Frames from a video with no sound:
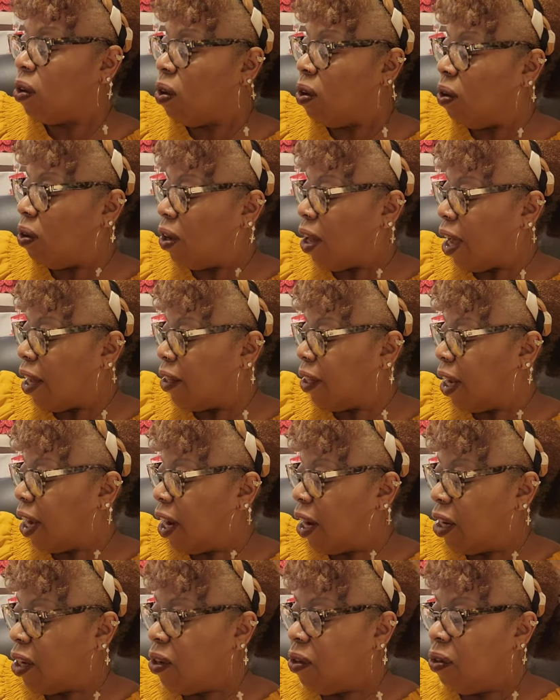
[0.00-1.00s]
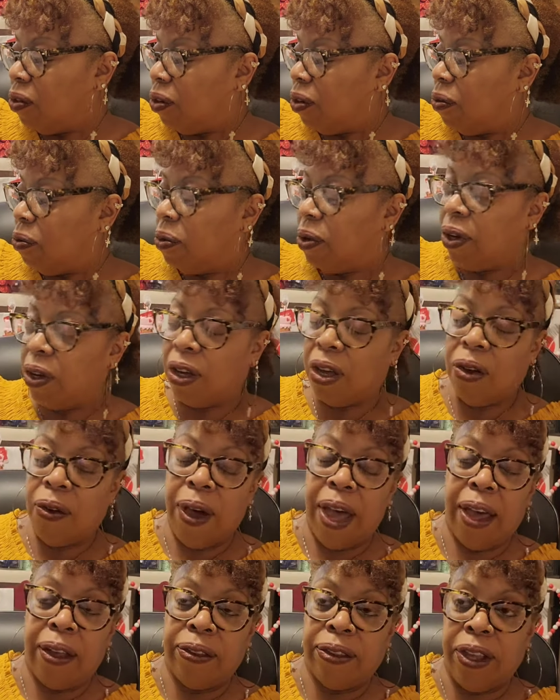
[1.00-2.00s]
cold out there. You don't even want to go
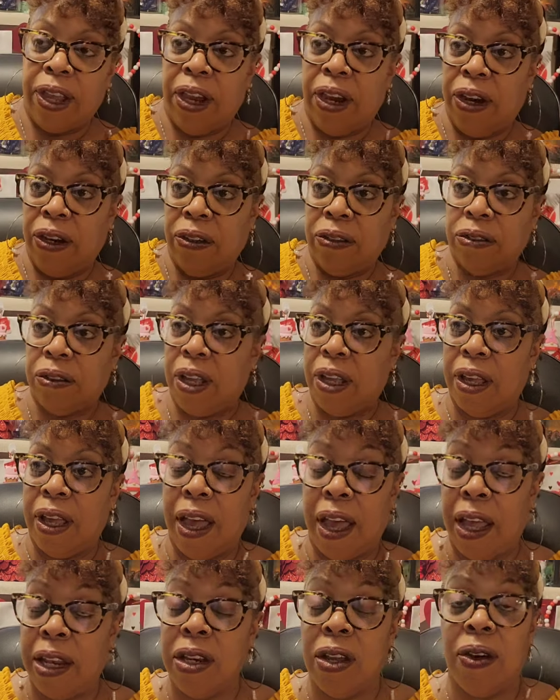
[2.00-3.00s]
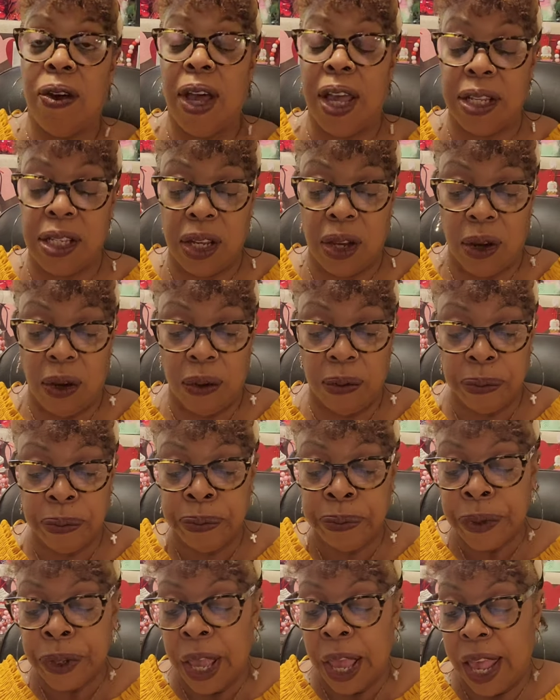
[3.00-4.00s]
out there. Uh, I know I don't.
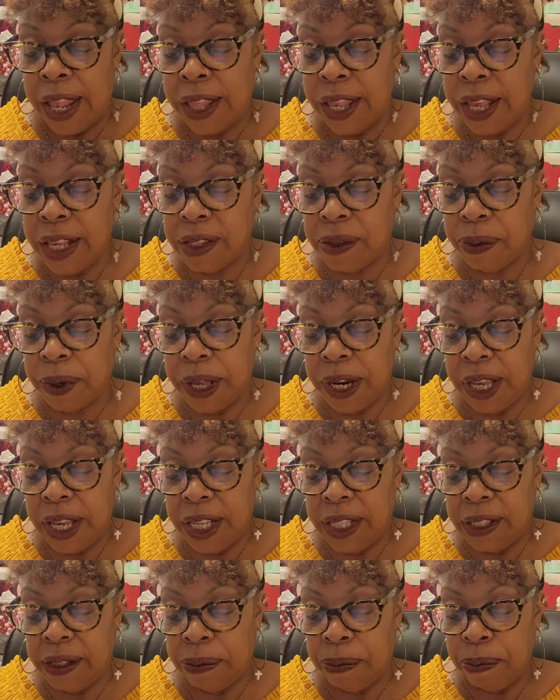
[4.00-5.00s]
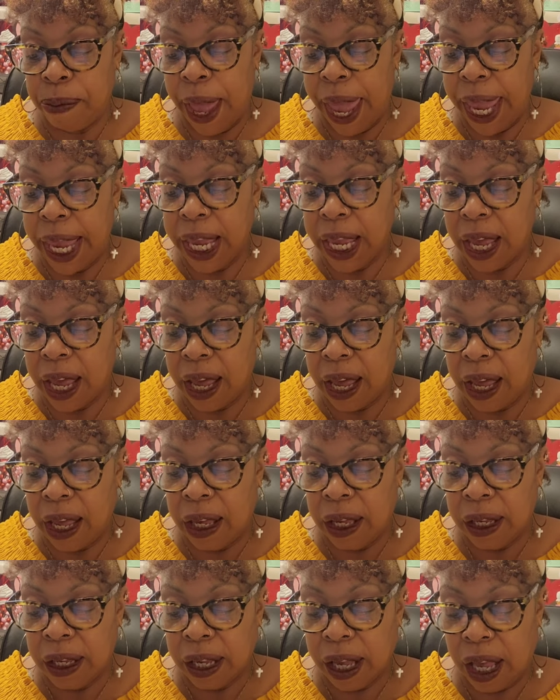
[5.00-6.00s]
And this one is
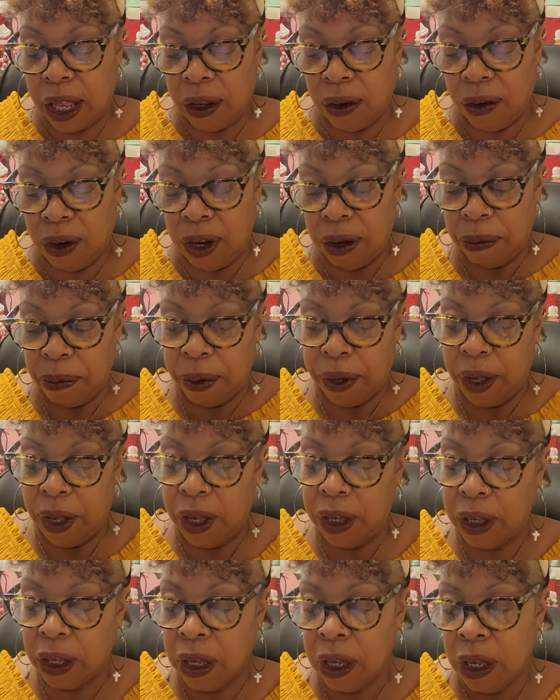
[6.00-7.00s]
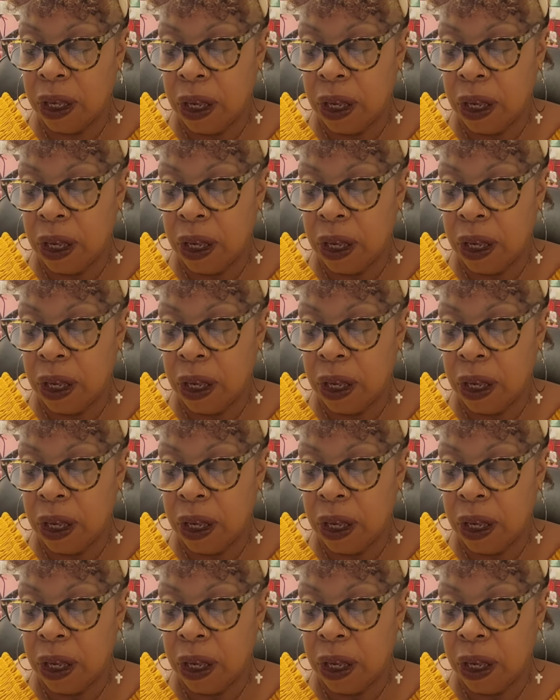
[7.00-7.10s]
Manga Coloring Book.